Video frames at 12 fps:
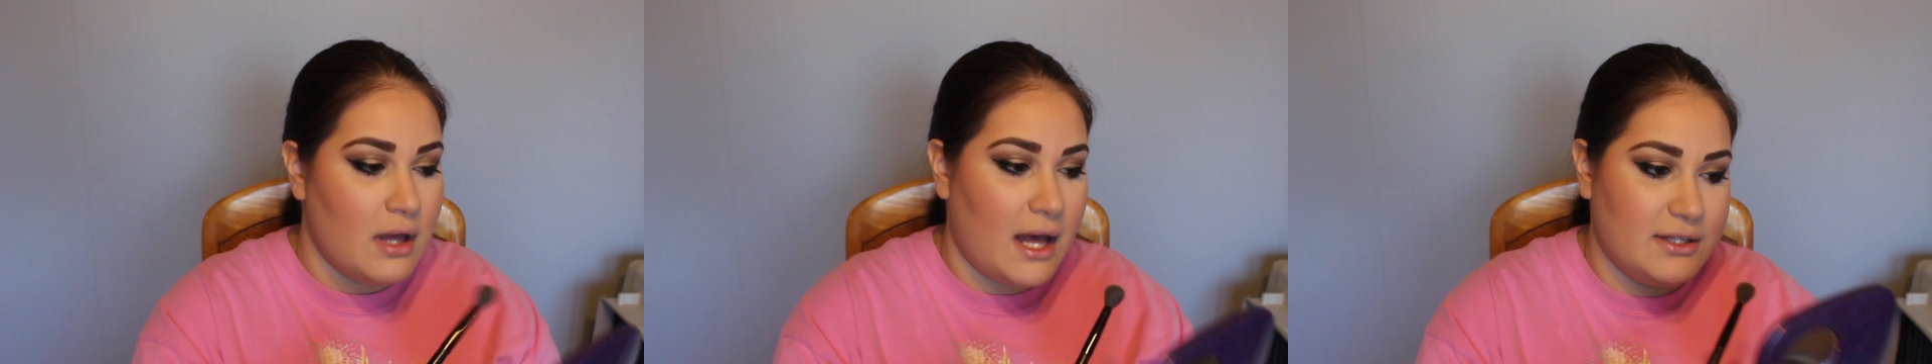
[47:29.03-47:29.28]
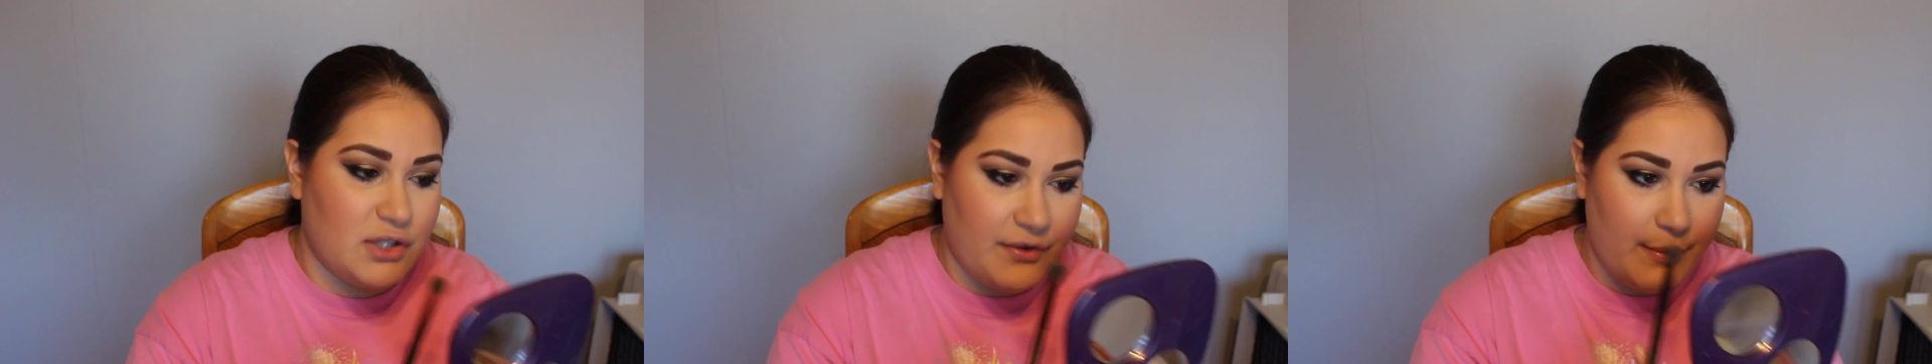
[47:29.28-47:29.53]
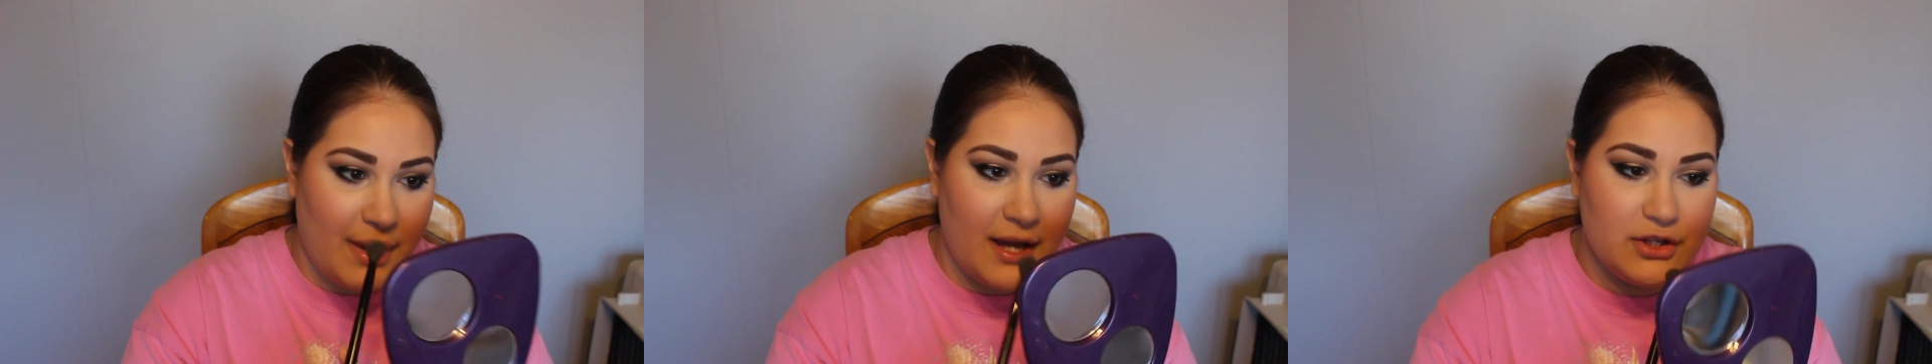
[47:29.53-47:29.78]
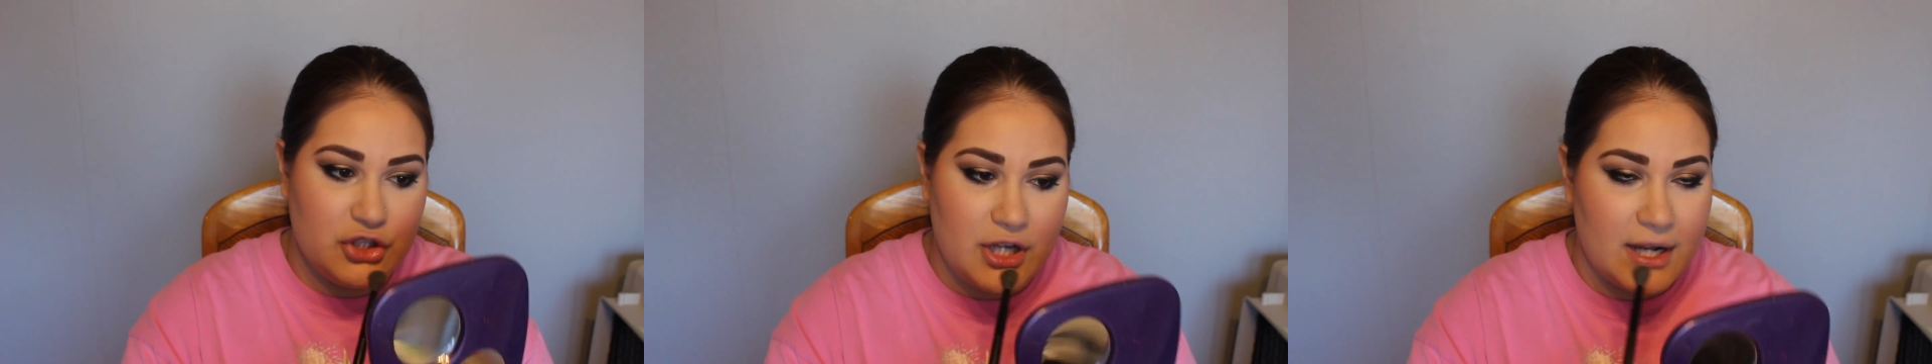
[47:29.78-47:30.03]
I still have to get my
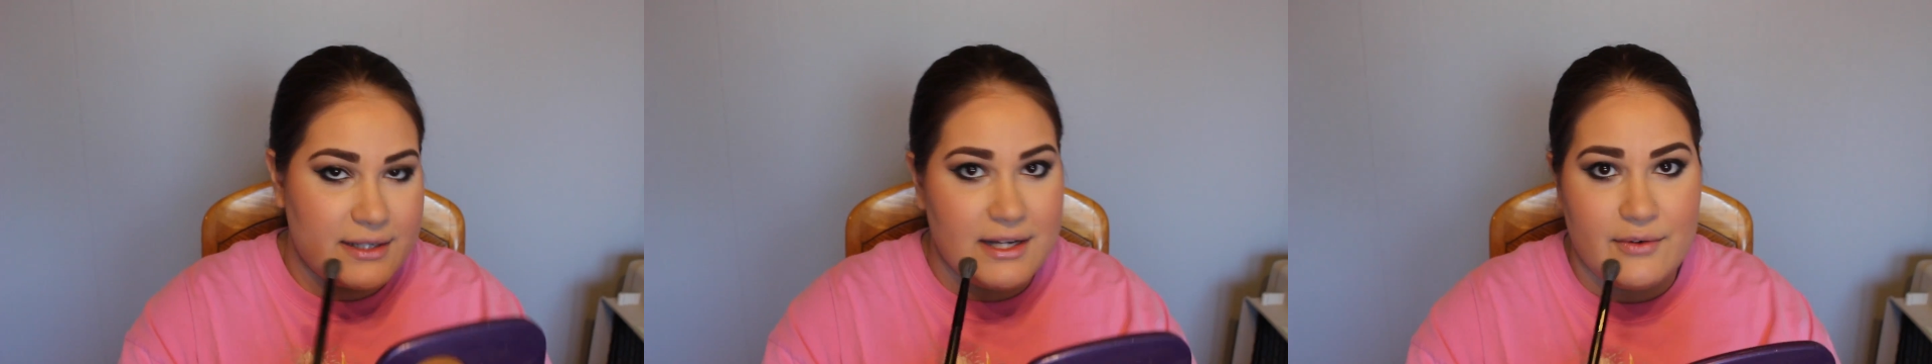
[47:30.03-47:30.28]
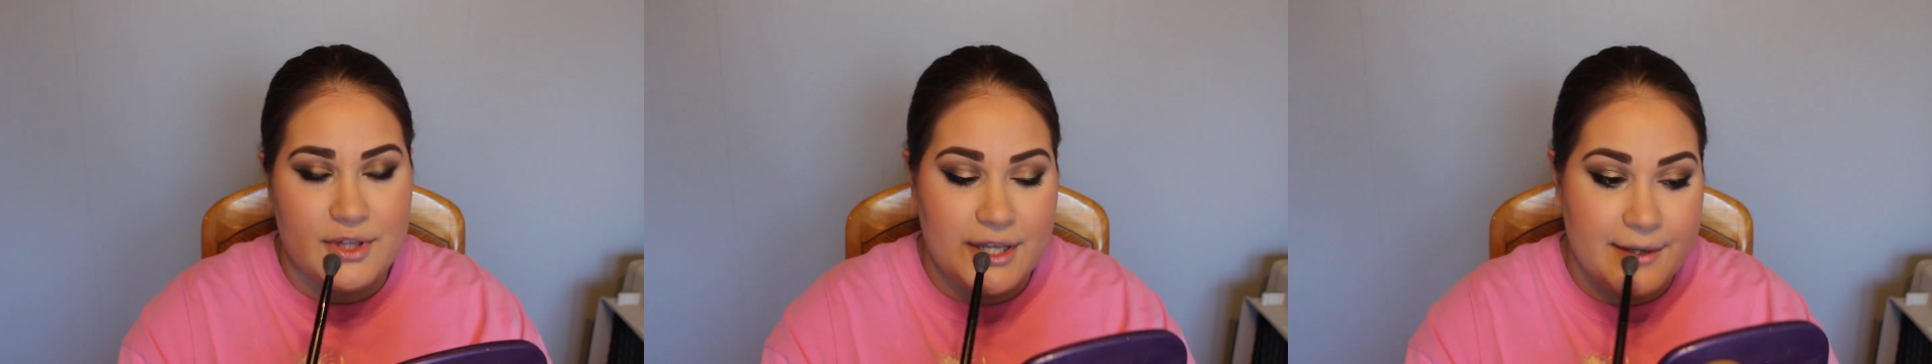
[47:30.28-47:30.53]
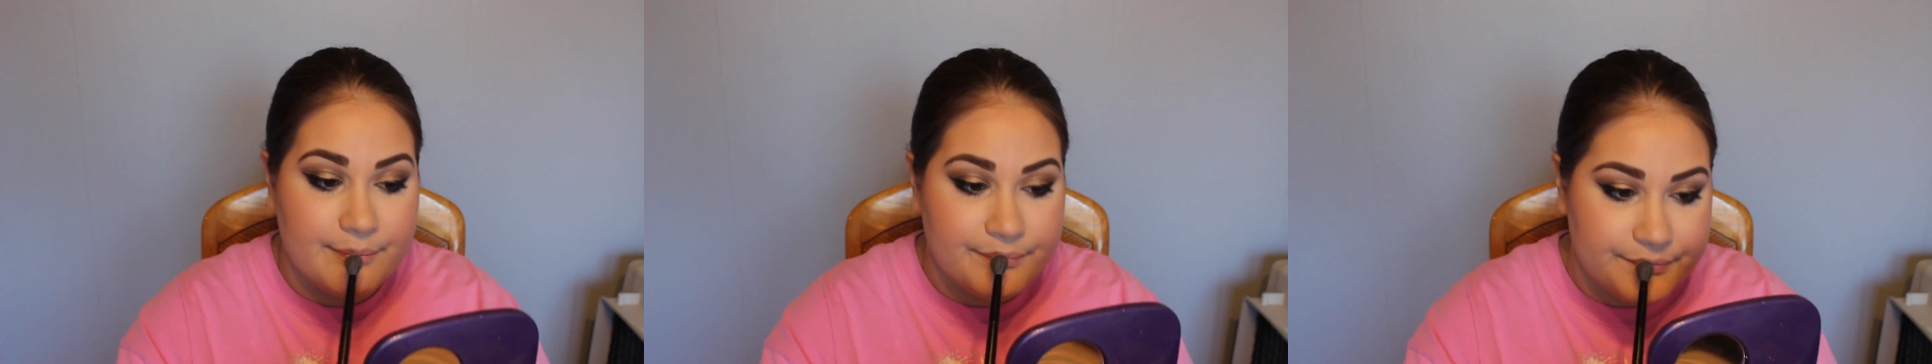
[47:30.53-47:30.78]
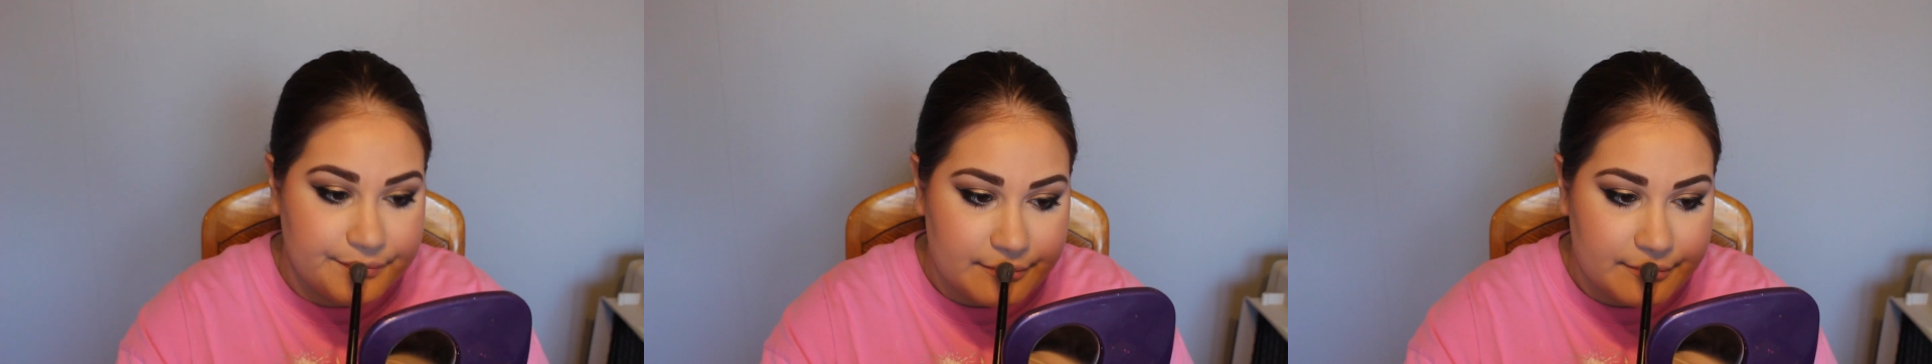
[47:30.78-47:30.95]
eyes checked and everything.